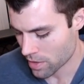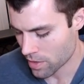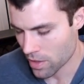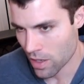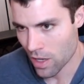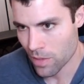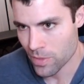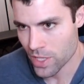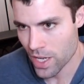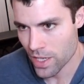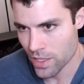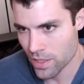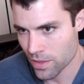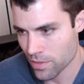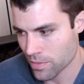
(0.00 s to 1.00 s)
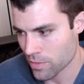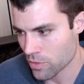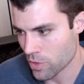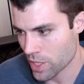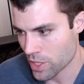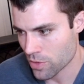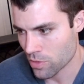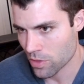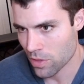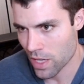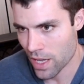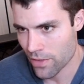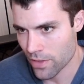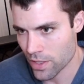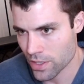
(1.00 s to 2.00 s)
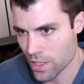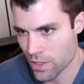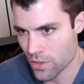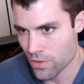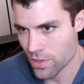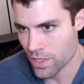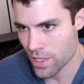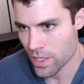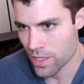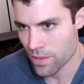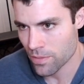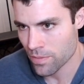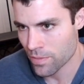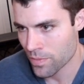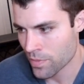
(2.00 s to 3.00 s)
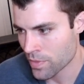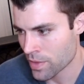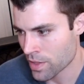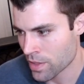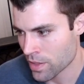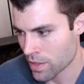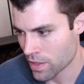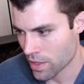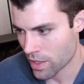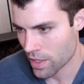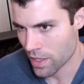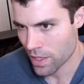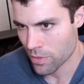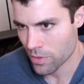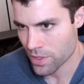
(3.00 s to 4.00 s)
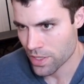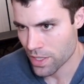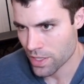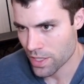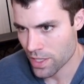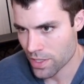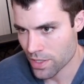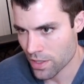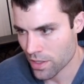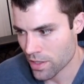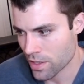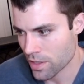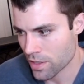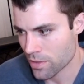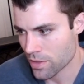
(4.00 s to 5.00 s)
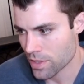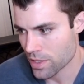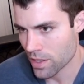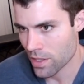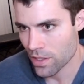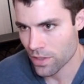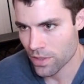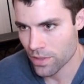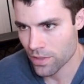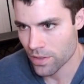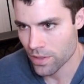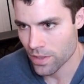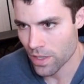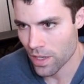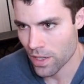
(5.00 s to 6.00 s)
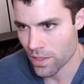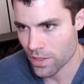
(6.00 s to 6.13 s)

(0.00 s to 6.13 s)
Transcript: object, which will have our to-dos in it. And we'll say JSON result dot